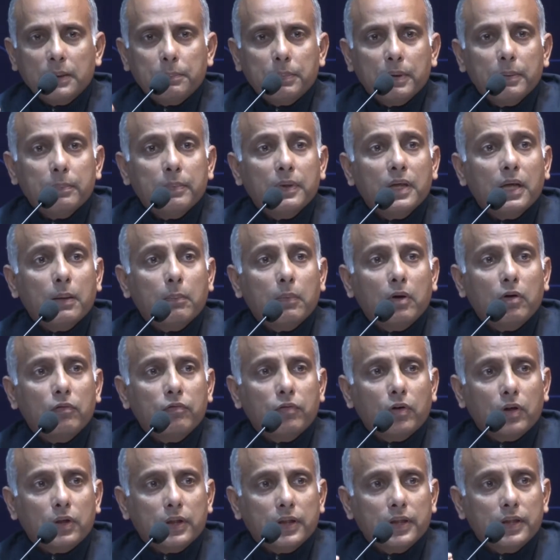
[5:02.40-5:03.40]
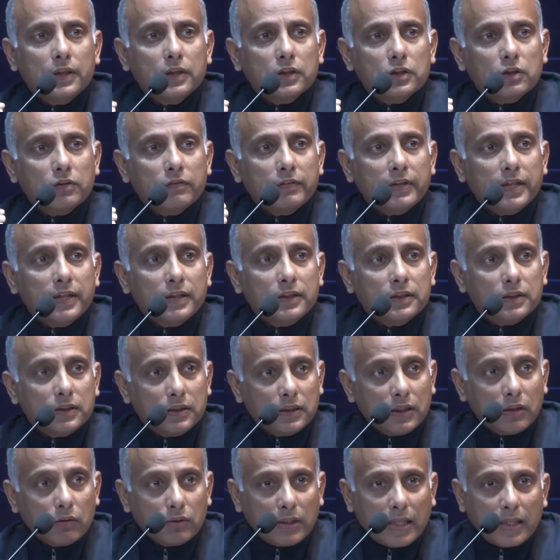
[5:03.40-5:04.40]
people above forty years of age,
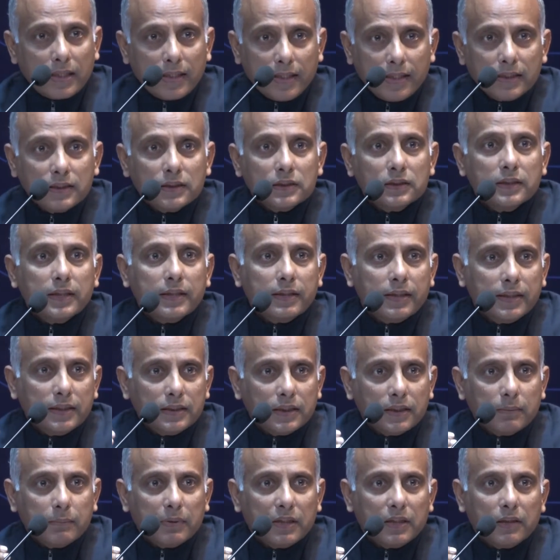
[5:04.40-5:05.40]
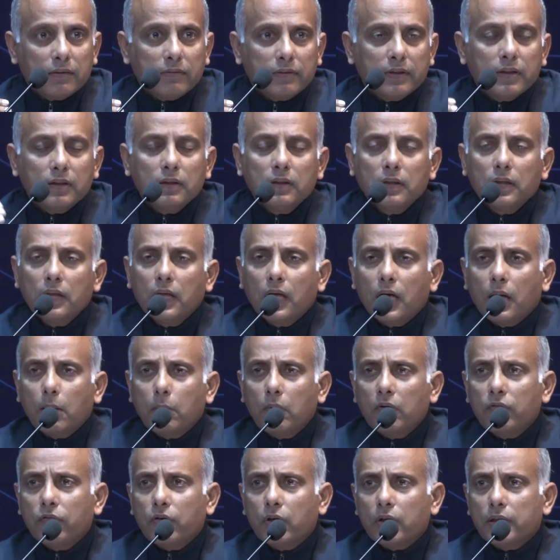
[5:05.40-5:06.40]
now that age is decreasing, by the way,
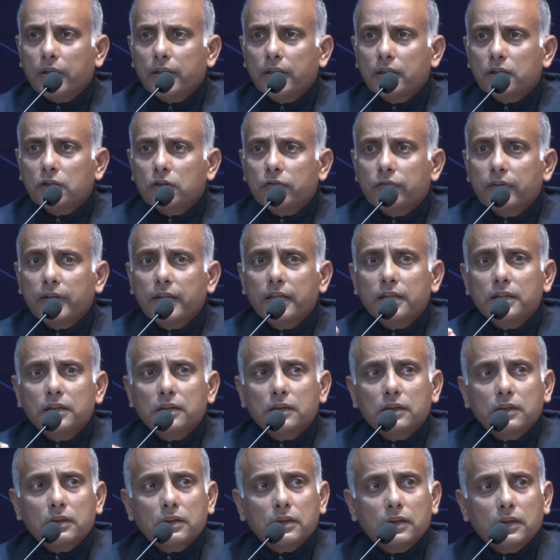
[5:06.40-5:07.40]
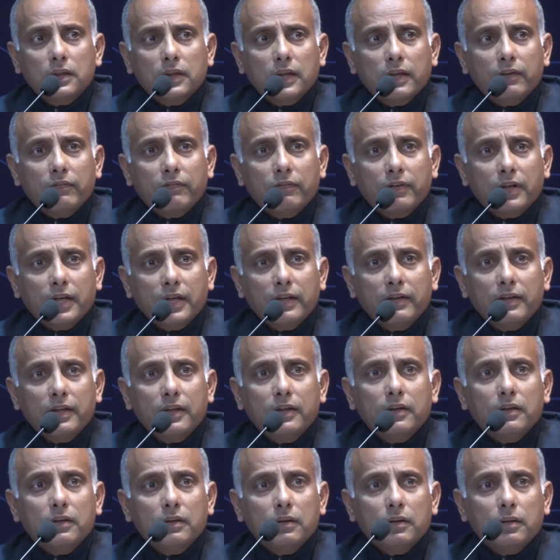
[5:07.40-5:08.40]
above forty years of age, they are
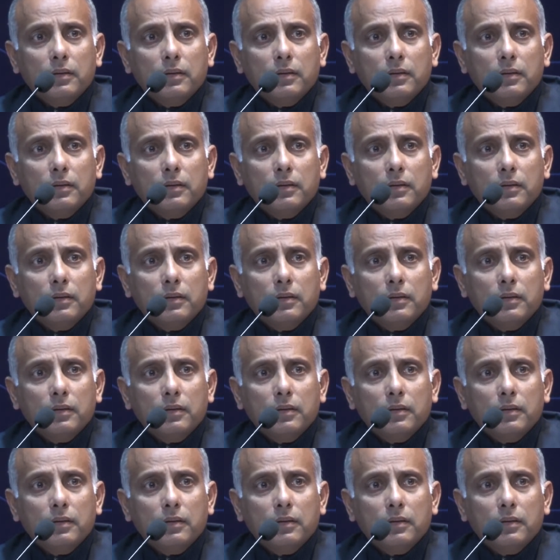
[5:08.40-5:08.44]
worried